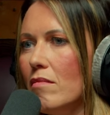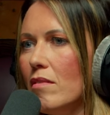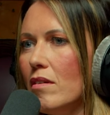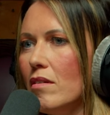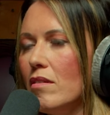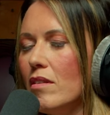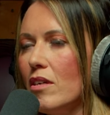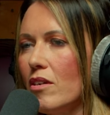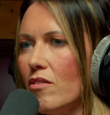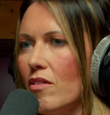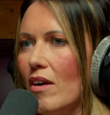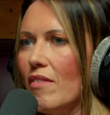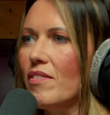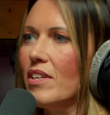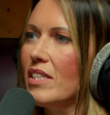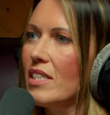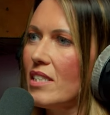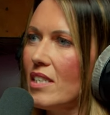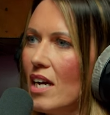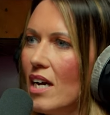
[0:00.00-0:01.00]
the
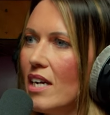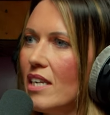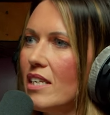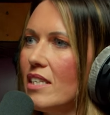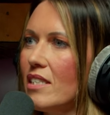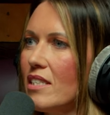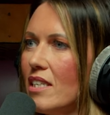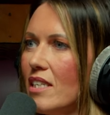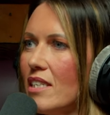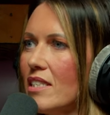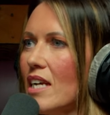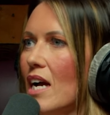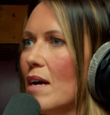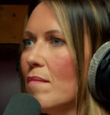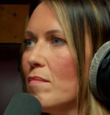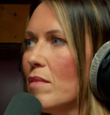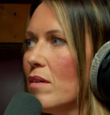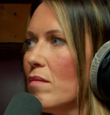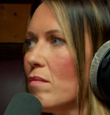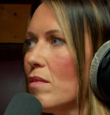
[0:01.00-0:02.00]
graphic designers at the
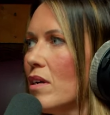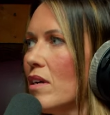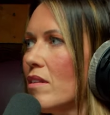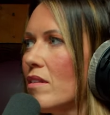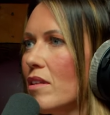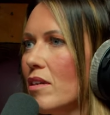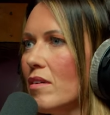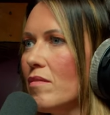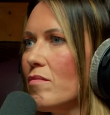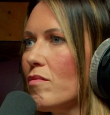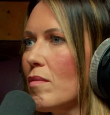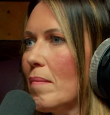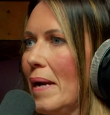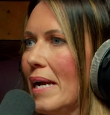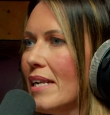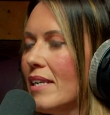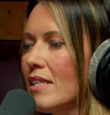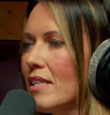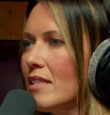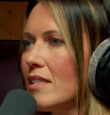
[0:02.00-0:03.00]
time that
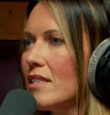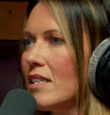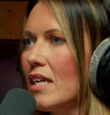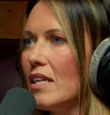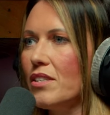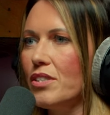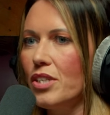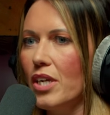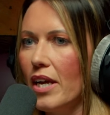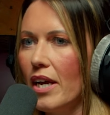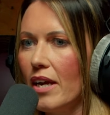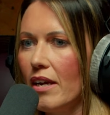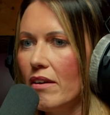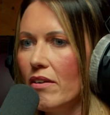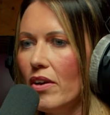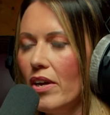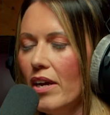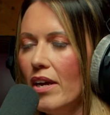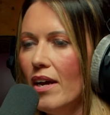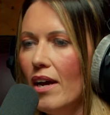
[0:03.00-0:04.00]
remained in situ,
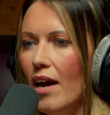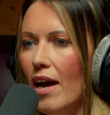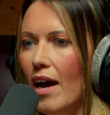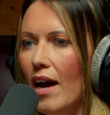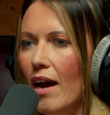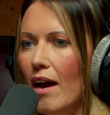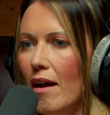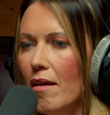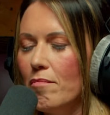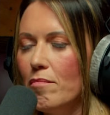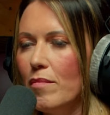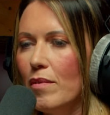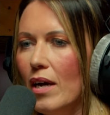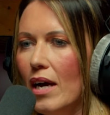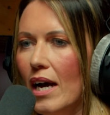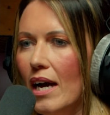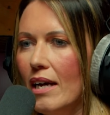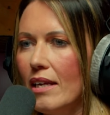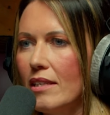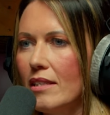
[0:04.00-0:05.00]

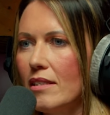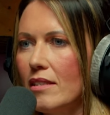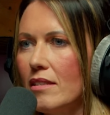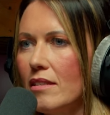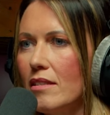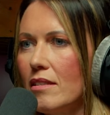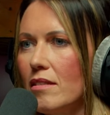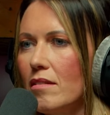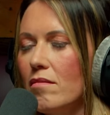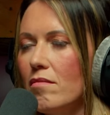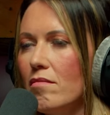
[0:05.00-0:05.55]
and